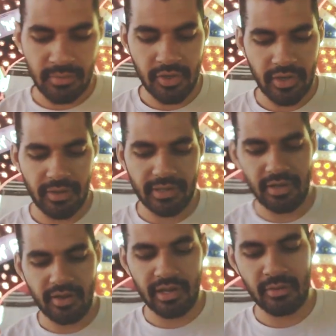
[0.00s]
We got here at
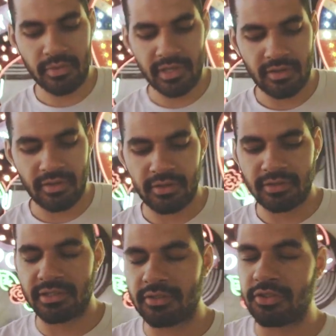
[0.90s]
9. We've
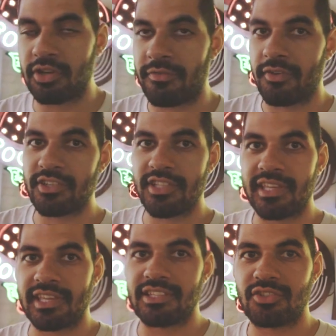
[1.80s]
done our first
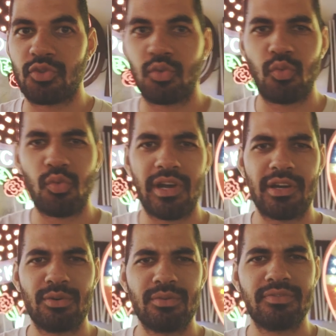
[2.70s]
take at
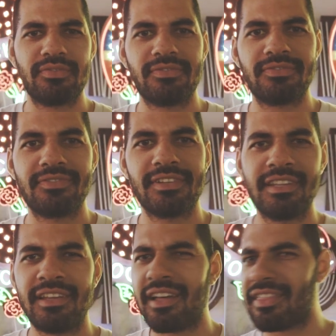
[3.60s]
12,
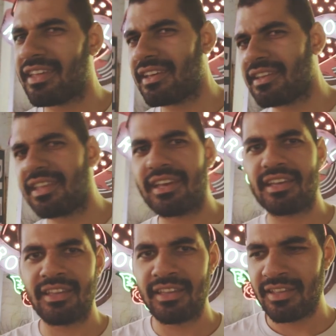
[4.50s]
yeah. I think.
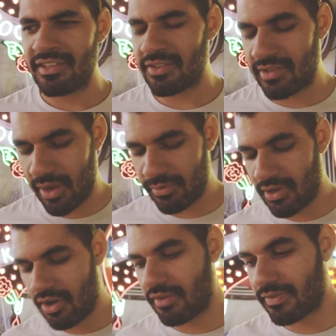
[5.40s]
Yeah. So an hour and
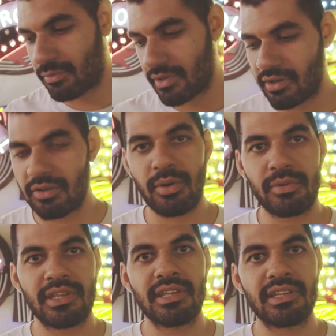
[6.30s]
a half and we got what
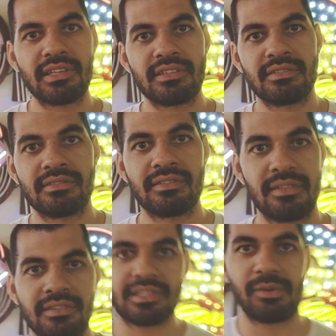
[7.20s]
we needed. That's